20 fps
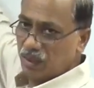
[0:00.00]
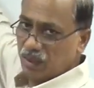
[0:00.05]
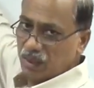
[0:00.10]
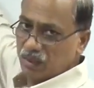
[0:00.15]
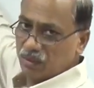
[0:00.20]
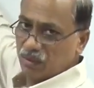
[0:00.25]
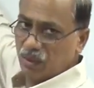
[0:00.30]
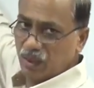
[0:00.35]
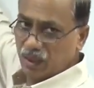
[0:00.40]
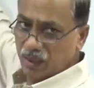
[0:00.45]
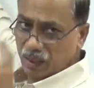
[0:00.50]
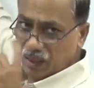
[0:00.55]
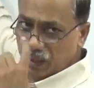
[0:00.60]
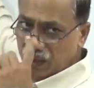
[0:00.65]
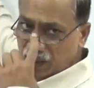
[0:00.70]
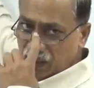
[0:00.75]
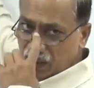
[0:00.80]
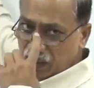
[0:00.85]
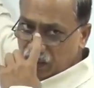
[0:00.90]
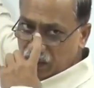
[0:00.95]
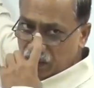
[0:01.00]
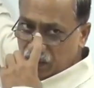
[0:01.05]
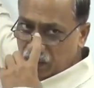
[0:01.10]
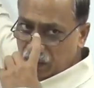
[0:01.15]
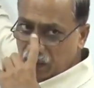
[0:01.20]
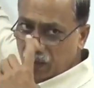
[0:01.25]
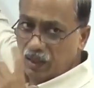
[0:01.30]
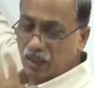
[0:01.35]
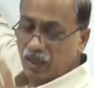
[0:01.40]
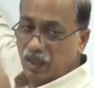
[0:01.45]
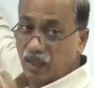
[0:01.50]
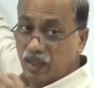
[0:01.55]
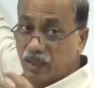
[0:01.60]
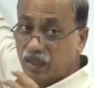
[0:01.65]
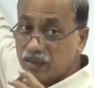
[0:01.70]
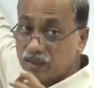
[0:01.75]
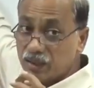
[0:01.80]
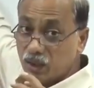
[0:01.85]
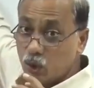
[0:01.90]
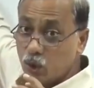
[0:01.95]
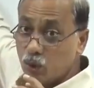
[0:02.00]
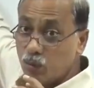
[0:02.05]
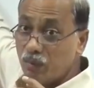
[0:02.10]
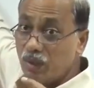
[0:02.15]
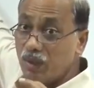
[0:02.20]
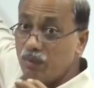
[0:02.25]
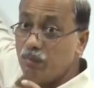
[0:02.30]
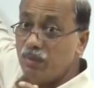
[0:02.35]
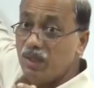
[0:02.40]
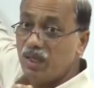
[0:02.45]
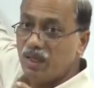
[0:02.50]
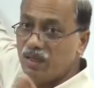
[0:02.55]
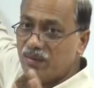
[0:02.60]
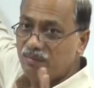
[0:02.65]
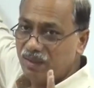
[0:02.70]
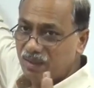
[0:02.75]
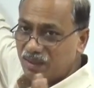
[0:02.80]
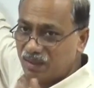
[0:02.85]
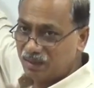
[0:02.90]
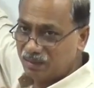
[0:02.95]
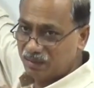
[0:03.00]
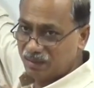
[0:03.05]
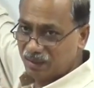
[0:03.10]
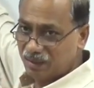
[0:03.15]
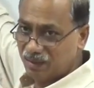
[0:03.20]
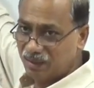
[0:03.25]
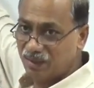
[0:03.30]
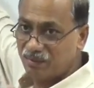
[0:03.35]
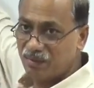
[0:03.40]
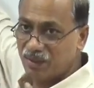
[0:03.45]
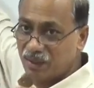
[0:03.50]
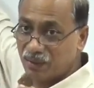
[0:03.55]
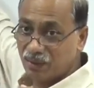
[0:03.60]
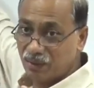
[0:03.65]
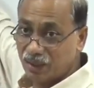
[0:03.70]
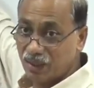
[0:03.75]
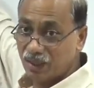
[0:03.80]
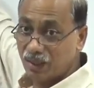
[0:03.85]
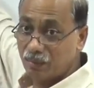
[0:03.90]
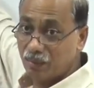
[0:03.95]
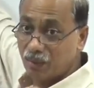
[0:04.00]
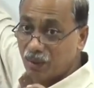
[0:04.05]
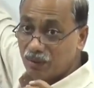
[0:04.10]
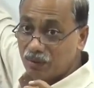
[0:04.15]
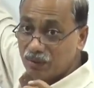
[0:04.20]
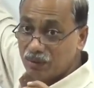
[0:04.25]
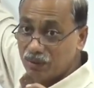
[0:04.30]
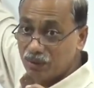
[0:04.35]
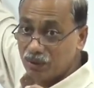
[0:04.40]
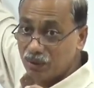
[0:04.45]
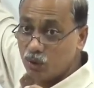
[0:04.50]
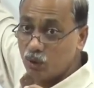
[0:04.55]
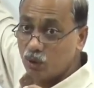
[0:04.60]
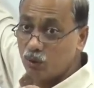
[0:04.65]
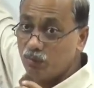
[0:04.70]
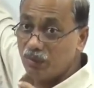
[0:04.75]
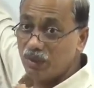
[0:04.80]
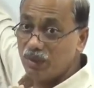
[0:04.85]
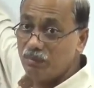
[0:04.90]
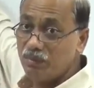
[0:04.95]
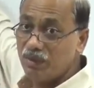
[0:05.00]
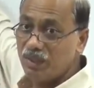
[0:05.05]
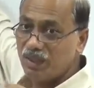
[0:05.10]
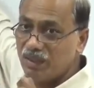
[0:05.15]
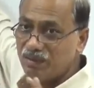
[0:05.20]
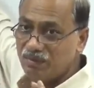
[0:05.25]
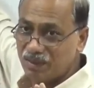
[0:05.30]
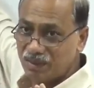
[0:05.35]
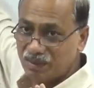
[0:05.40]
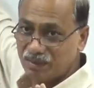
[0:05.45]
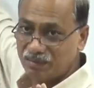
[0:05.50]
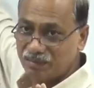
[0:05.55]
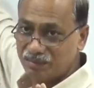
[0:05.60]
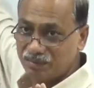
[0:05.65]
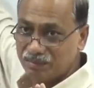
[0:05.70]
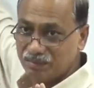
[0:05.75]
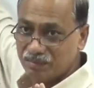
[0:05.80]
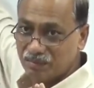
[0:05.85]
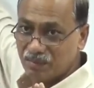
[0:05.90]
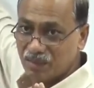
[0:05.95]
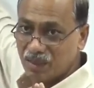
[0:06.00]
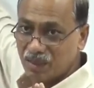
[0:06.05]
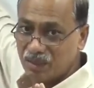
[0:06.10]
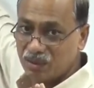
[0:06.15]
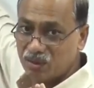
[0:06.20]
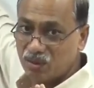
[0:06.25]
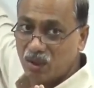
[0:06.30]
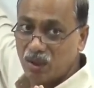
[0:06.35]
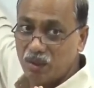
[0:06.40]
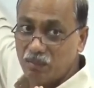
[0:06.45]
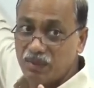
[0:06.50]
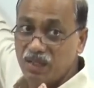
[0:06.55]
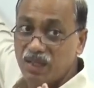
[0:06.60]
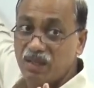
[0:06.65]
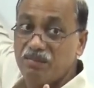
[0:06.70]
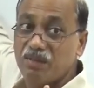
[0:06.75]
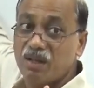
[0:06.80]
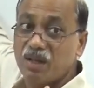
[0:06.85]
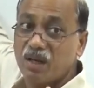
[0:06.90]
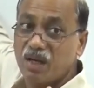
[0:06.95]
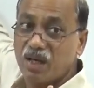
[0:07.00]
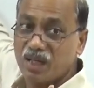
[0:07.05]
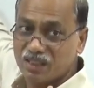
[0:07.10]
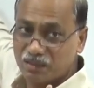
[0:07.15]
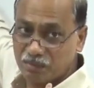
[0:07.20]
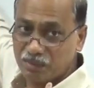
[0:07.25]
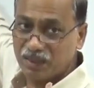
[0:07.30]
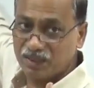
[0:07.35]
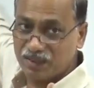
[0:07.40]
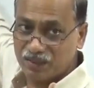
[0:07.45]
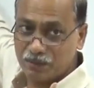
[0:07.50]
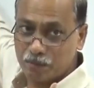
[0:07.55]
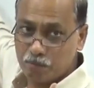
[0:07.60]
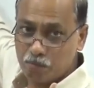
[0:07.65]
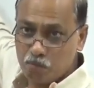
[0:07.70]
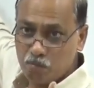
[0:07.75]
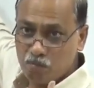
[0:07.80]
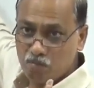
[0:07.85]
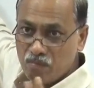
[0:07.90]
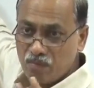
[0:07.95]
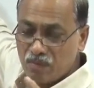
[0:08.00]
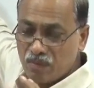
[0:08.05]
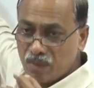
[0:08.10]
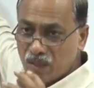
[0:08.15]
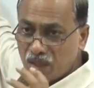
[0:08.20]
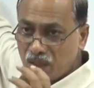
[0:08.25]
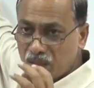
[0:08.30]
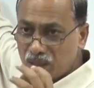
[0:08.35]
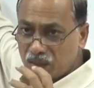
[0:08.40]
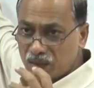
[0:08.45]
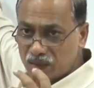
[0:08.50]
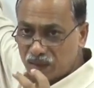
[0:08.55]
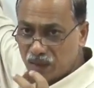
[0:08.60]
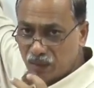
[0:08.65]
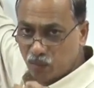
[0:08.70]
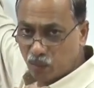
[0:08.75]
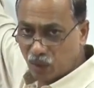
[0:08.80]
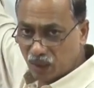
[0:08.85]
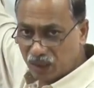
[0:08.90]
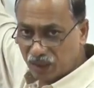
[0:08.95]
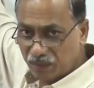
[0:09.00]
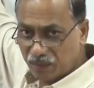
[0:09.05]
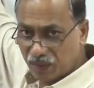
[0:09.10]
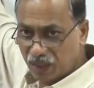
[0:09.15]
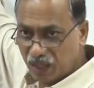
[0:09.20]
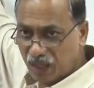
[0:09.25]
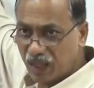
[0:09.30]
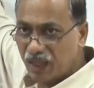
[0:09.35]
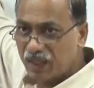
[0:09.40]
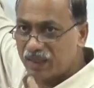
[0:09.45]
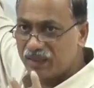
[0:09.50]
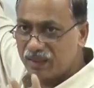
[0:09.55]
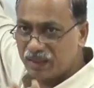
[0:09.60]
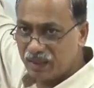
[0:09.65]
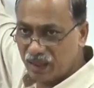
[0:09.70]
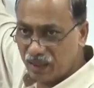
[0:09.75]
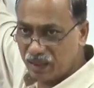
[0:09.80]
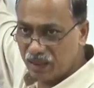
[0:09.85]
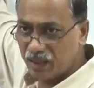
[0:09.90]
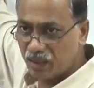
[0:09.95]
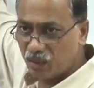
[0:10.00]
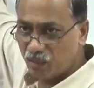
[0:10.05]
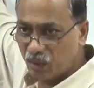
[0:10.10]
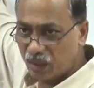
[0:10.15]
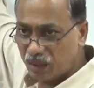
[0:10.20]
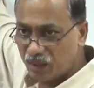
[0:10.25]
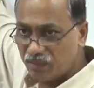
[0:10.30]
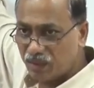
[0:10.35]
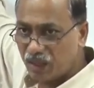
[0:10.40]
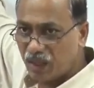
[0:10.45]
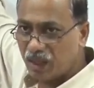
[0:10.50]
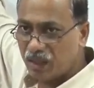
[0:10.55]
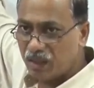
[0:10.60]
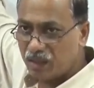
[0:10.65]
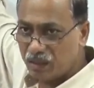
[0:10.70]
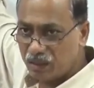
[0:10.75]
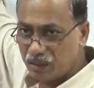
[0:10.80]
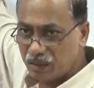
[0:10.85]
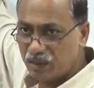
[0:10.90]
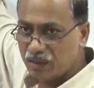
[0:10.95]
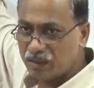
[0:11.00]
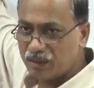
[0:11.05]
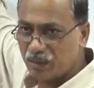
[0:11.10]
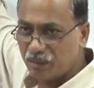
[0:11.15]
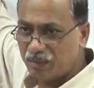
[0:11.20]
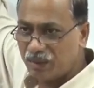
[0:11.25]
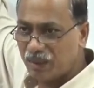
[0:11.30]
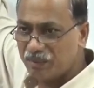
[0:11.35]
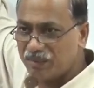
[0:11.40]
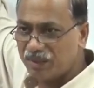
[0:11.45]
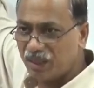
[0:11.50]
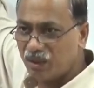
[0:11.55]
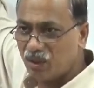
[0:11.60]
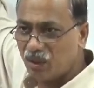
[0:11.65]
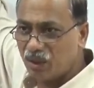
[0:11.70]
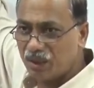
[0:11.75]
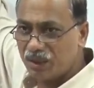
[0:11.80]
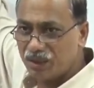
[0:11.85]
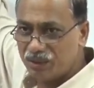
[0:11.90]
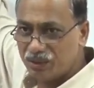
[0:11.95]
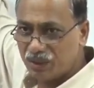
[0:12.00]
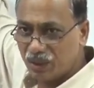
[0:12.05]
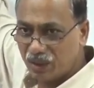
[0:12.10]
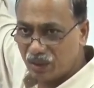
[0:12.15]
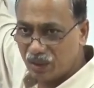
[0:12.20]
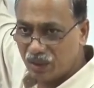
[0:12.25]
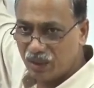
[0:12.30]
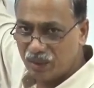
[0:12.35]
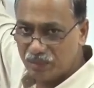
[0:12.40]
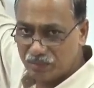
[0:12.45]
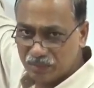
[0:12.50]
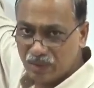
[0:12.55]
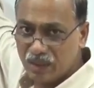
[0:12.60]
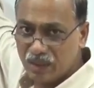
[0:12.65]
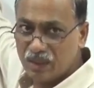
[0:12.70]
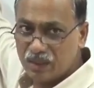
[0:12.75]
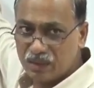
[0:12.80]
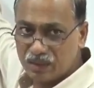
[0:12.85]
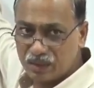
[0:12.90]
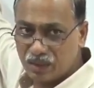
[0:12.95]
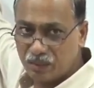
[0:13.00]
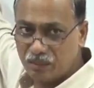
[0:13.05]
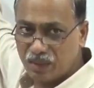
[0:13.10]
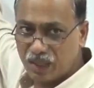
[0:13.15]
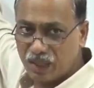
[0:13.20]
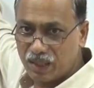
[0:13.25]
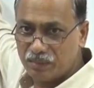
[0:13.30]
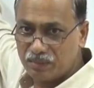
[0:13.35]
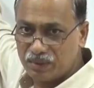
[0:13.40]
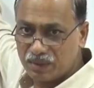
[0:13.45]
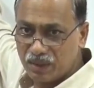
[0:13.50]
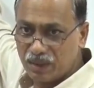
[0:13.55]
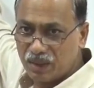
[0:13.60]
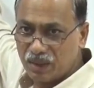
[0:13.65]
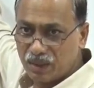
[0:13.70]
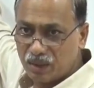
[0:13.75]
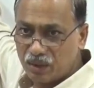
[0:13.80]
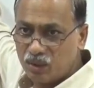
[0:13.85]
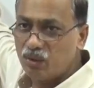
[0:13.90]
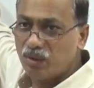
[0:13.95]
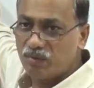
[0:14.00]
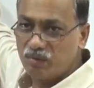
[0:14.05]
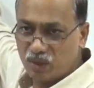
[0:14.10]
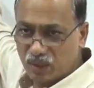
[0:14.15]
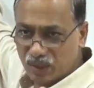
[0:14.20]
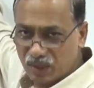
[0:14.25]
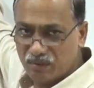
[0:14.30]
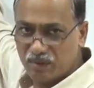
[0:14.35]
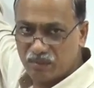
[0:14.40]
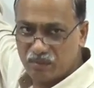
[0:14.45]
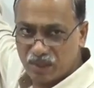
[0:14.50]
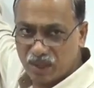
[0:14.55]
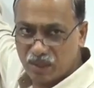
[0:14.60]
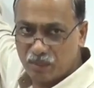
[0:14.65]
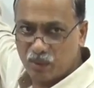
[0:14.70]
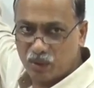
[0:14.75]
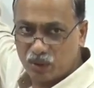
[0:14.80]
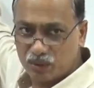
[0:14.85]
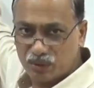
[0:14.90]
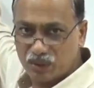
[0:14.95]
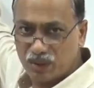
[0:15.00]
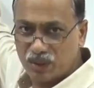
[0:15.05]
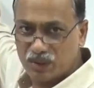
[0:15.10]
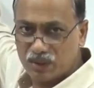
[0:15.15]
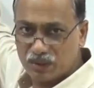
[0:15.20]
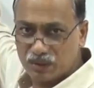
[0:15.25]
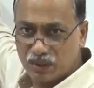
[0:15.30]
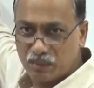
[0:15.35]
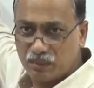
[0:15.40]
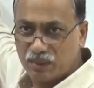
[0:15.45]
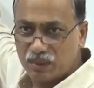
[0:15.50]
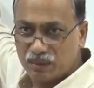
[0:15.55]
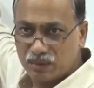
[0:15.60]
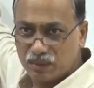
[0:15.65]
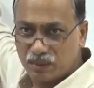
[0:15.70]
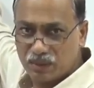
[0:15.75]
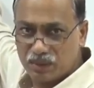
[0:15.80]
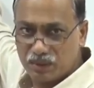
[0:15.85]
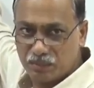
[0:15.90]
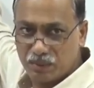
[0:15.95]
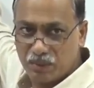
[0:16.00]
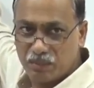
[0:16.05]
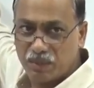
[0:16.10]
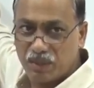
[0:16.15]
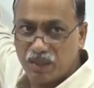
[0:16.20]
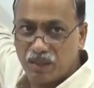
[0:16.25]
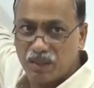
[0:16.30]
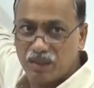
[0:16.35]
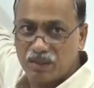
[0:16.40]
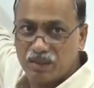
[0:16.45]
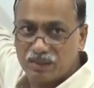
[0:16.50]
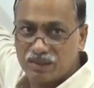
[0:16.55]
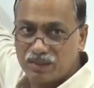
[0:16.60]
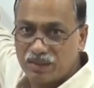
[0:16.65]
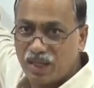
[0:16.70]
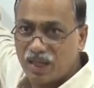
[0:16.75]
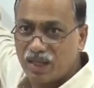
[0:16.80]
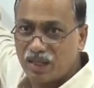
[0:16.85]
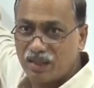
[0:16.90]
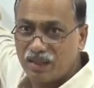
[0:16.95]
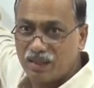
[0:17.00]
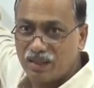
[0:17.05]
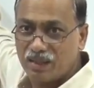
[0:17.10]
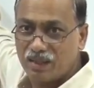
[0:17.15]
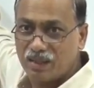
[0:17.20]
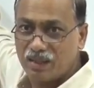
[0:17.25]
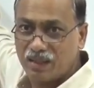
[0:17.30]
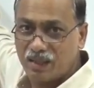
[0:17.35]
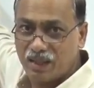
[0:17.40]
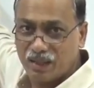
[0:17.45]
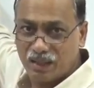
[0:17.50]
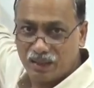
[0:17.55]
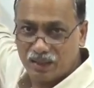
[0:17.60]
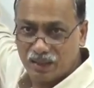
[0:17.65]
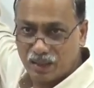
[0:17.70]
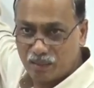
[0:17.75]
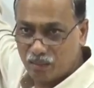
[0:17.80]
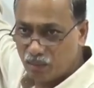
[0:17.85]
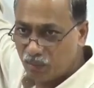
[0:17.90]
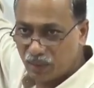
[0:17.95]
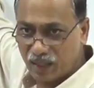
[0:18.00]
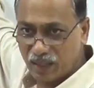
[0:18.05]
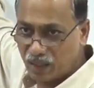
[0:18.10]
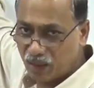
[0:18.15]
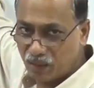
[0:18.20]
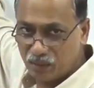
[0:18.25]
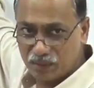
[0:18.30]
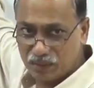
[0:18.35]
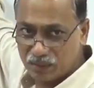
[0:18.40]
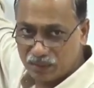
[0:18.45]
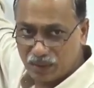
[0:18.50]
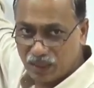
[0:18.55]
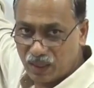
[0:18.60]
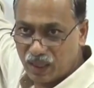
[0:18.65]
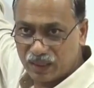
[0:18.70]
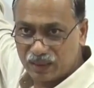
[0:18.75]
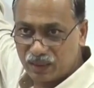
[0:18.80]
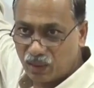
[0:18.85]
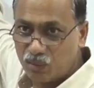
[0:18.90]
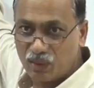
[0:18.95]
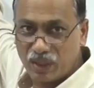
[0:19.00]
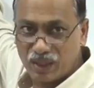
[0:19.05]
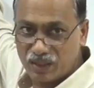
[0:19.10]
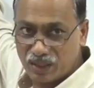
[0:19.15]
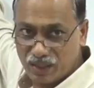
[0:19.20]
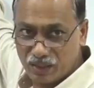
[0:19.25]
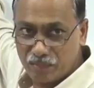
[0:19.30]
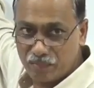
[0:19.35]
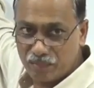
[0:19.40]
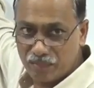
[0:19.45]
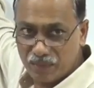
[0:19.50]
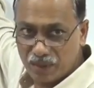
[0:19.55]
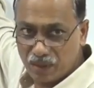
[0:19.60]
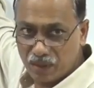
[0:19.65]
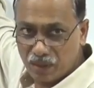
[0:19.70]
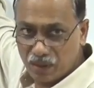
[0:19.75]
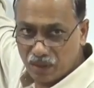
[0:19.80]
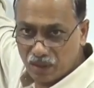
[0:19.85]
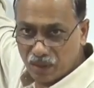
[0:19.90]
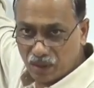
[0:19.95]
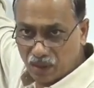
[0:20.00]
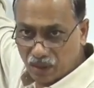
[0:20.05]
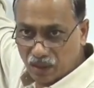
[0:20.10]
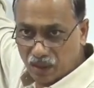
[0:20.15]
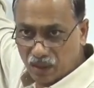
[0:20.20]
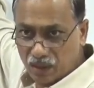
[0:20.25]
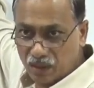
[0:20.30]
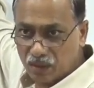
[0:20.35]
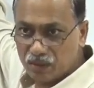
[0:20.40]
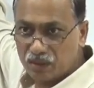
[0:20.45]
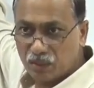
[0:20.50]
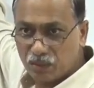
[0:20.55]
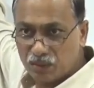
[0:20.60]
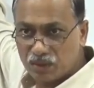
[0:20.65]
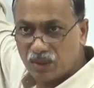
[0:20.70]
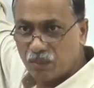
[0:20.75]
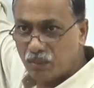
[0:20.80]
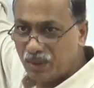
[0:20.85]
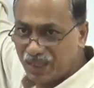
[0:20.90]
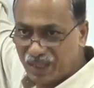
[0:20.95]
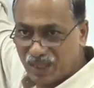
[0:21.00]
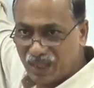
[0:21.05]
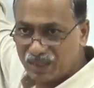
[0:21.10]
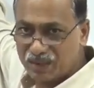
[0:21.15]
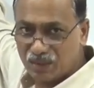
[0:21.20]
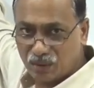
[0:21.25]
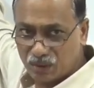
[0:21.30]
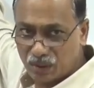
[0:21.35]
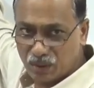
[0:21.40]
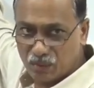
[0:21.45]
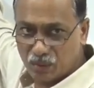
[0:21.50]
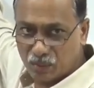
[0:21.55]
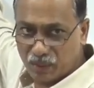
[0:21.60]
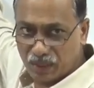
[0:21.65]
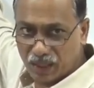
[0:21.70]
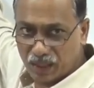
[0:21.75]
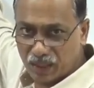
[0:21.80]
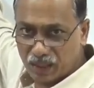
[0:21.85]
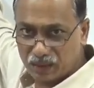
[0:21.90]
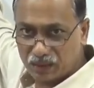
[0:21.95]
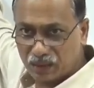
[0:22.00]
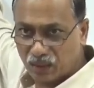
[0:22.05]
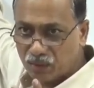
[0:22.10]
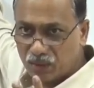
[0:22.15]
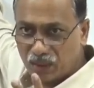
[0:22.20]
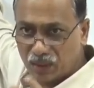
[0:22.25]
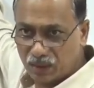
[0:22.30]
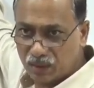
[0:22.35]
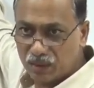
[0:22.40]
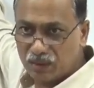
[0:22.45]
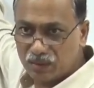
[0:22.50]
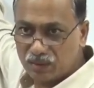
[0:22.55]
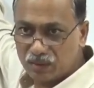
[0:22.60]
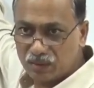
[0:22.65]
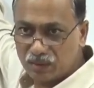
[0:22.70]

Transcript: he has already hinted it is a human behavior. Here we are talking about human behavior. It's called behavioral aspects. See, whatever I say here, whatever I utter, sometimes I talk in general, sometimes you have not given me an opportunity, sometimes otherwise people start uh, taking their mobile out, then I shout at them. Now, suppose somebody takes out the mobile and I shout it